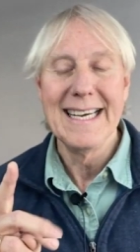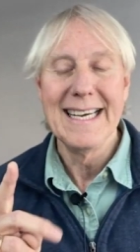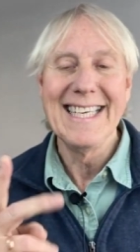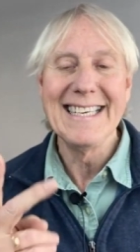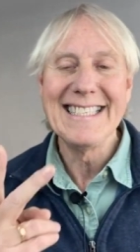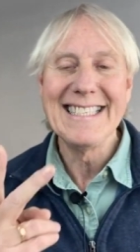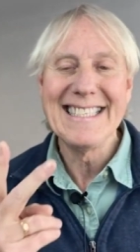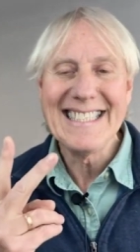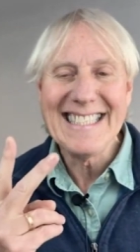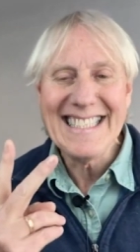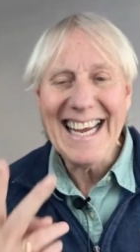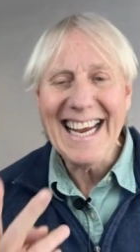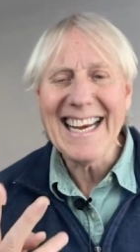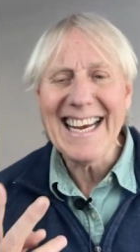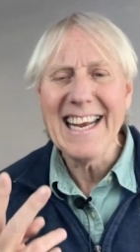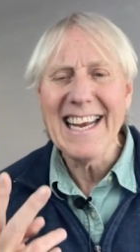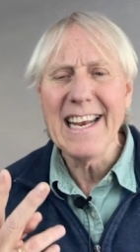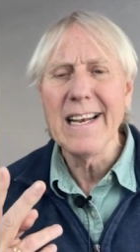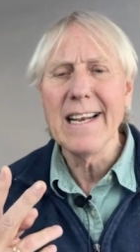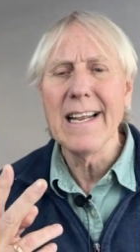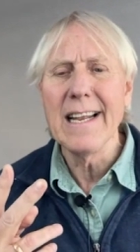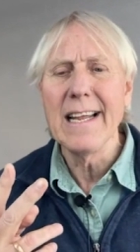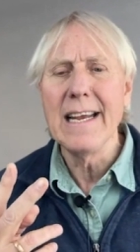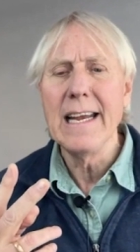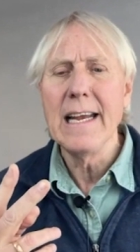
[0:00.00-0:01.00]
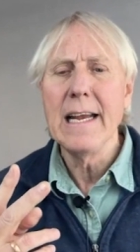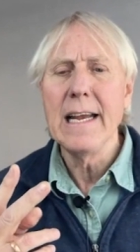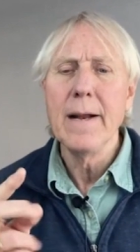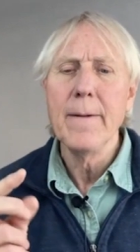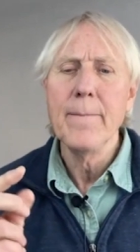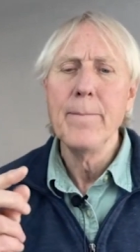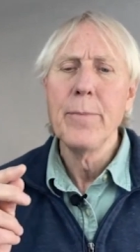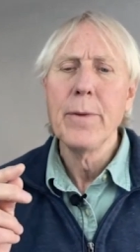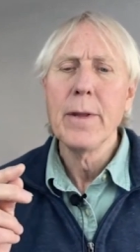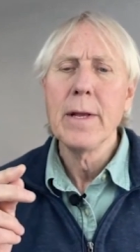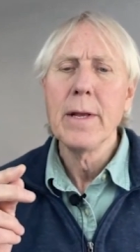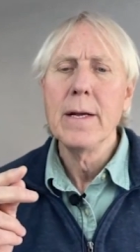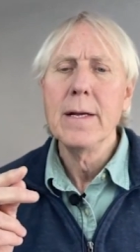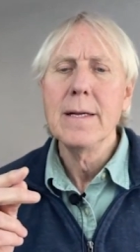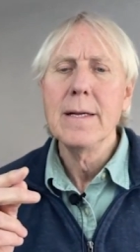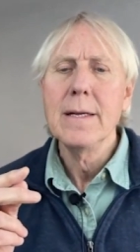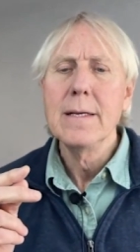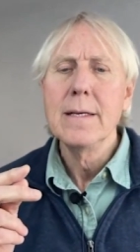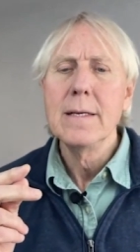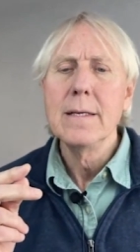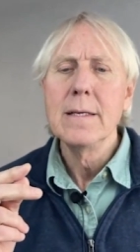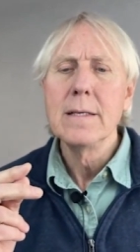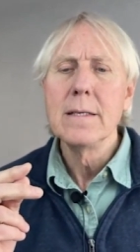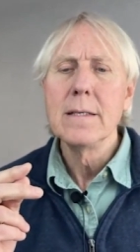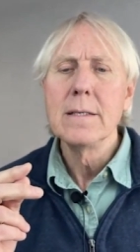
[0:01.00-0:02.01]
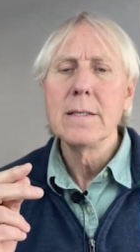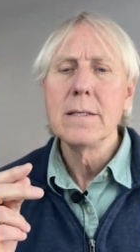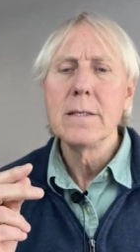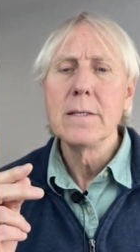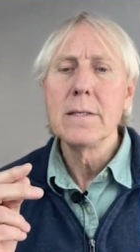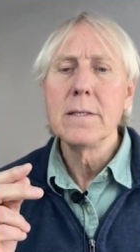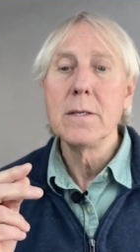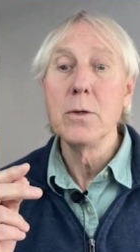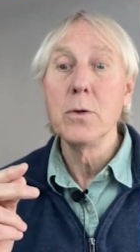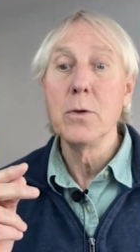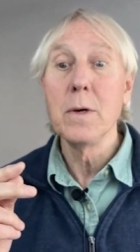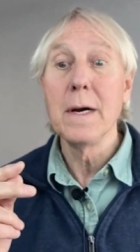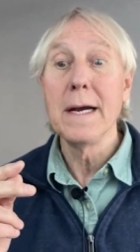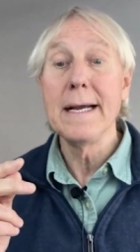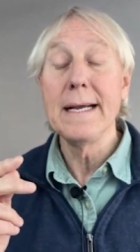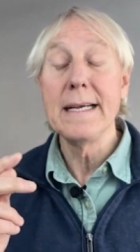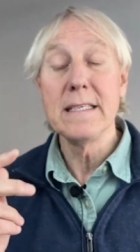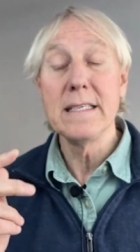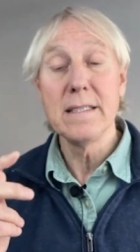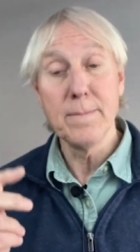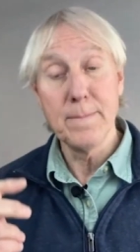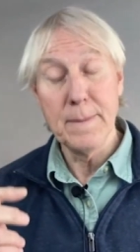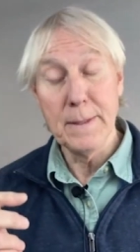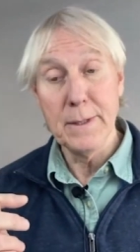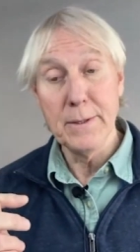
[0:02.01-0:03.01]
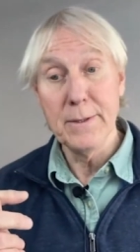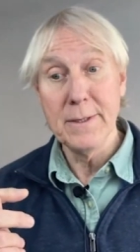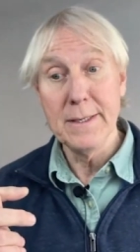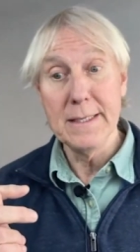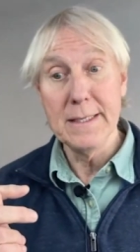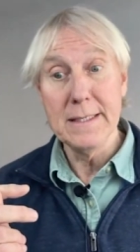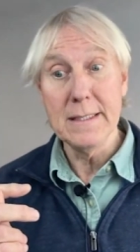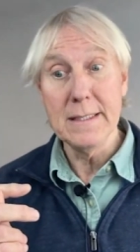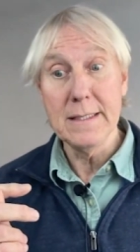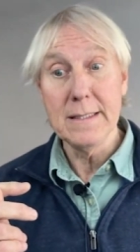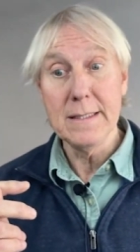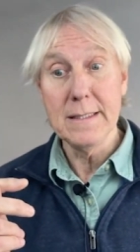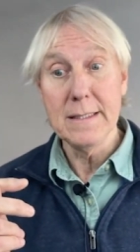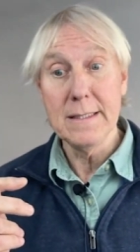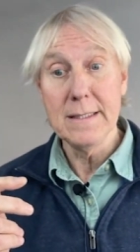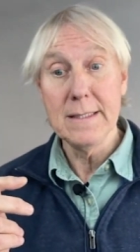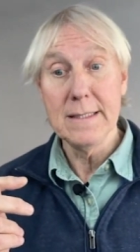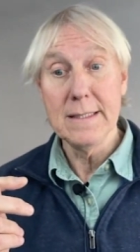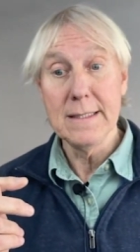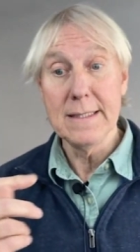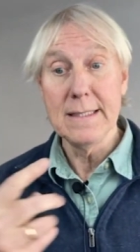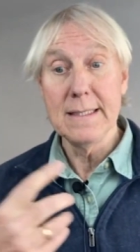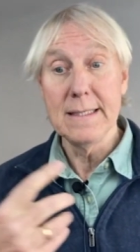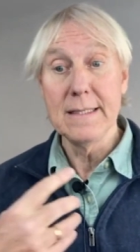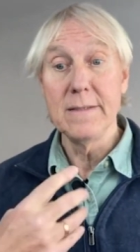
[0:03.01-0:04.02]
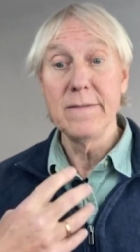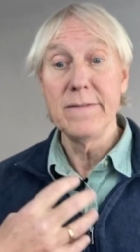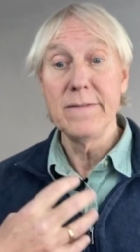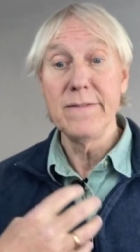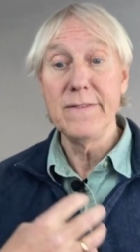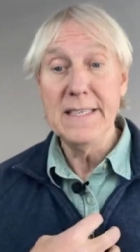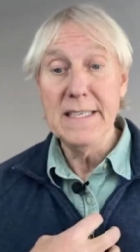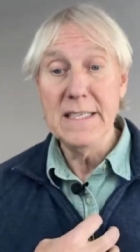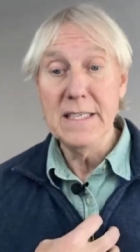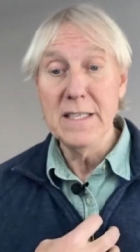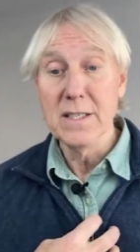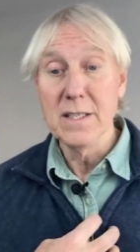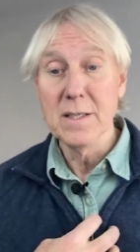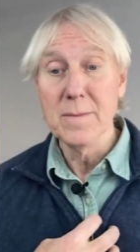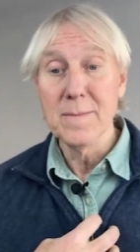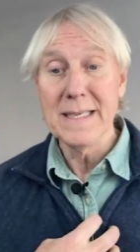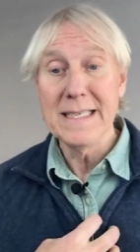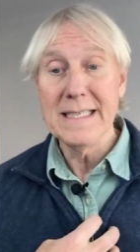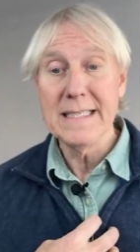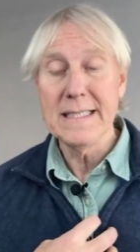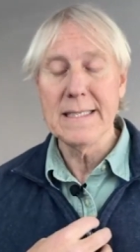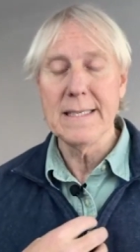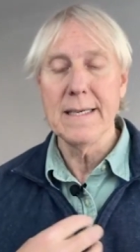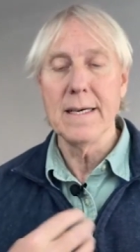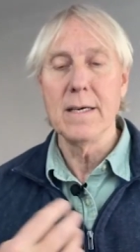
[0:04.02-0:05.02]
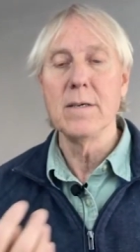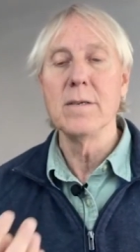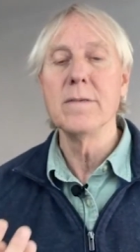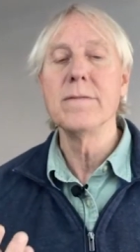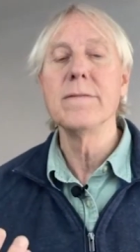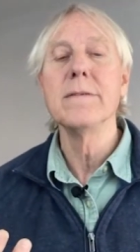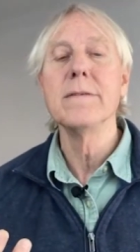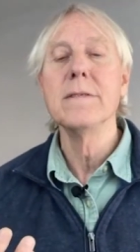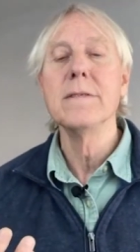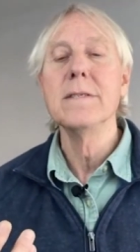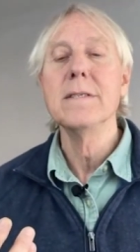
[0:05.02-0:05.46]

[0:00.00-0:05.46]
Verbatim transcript: And secondly, do I experience and feel myself